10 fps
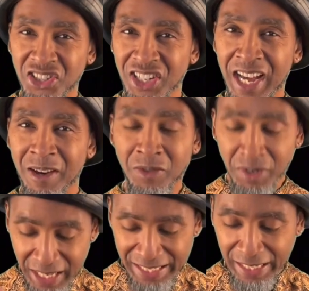is
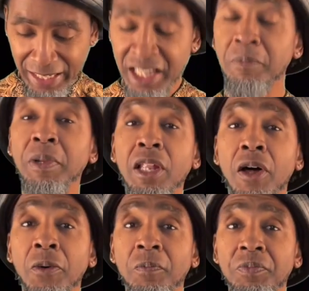down at the link
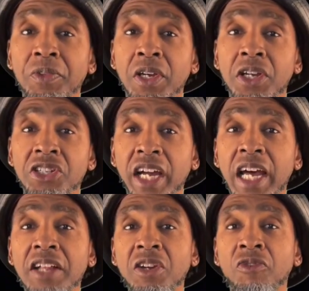below. Check
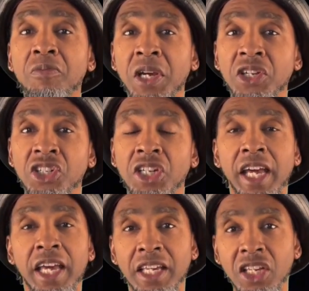out the information
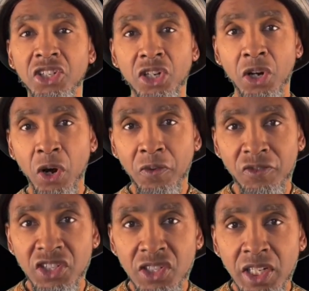and get your
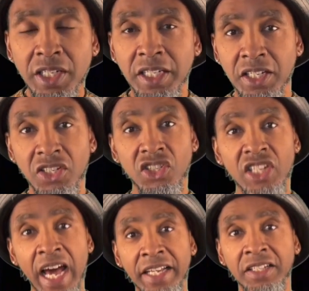facility
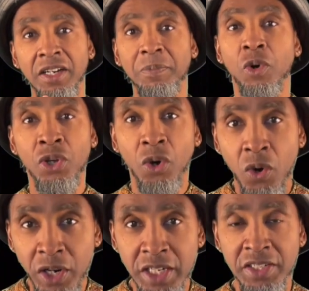signed up or your
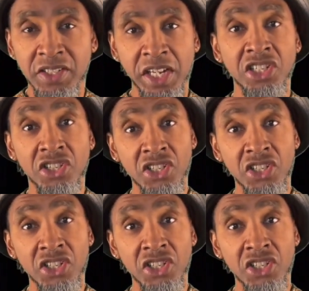organization